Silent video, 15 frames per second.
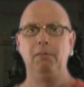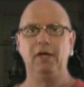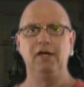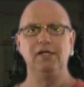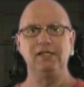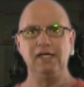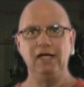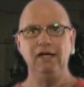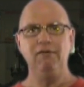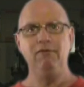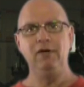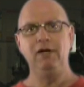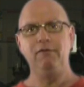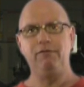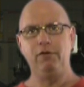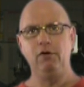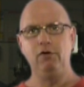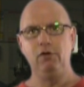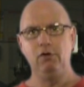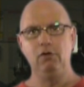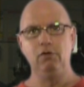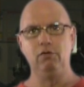Because even if you
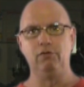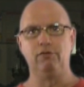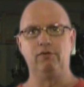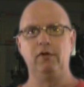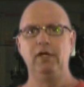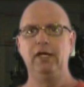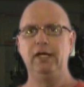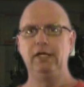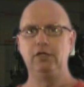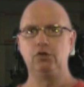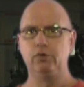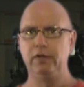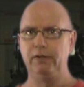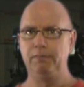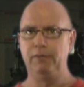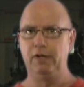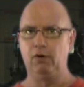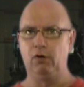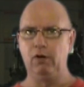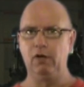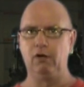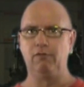use heat treatment
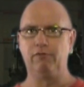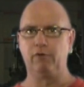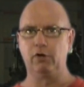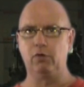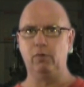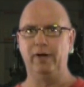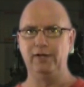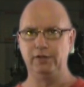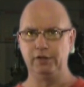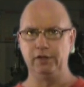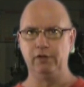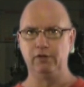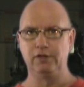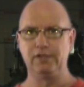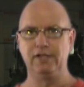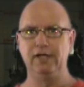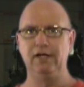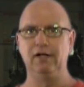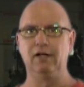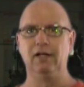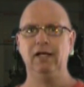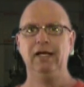oil for quenching your
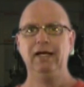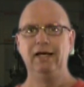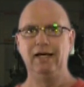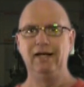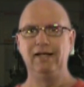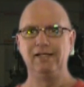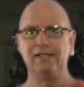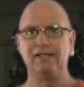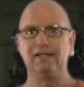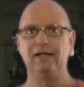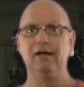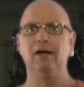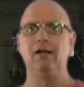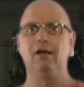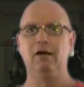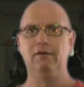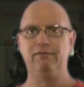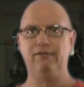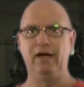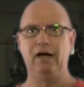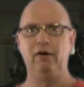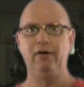steel, it is still a
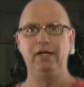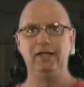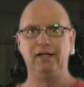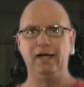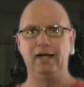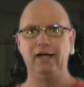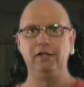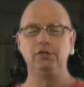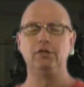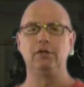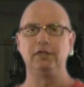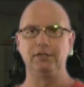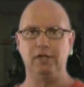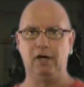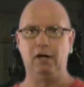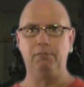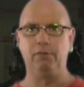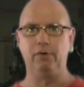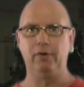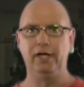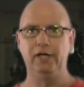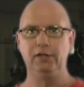very dangerous
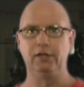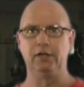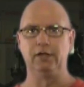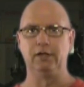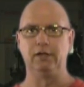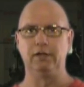operation.